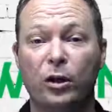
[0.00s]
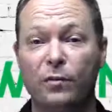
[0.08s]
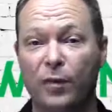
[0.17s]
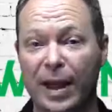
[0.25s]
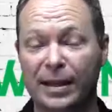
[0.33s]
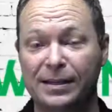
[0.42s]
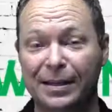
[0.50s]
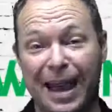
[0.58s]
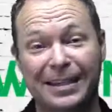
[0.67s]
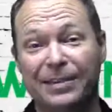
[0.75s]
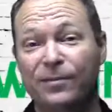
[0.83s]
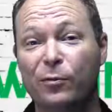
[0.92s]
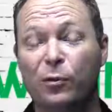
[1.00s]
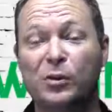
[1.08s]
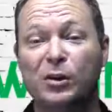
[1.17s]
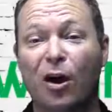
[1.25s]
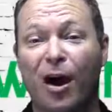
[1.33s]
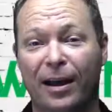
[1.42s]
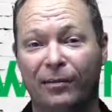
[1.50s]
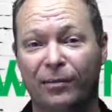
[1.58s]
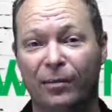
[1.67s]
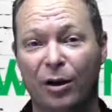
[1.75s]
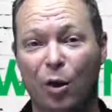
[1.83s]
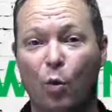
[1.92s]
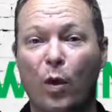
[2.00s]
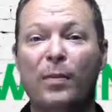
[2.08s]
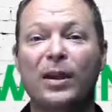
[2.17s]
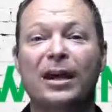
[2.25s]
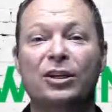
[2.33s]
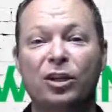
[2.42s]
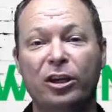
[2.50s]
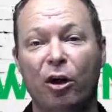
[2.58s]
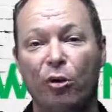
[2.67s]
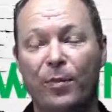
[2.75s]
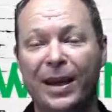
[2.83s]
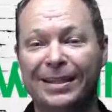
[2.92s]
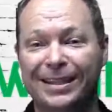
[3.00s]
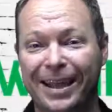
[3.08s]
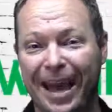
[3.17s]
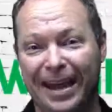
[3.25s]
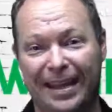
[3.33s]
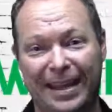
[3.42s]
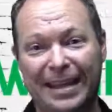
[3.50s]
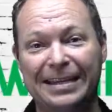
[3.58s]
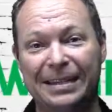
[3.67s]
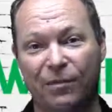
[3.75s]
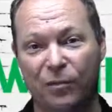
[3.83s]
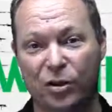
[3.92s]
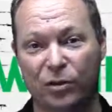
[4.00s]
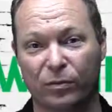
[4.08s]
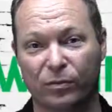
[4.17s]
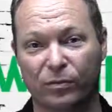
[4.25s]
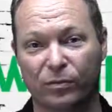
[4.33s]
event as if it was live. Webinar Geo makes that easy for you.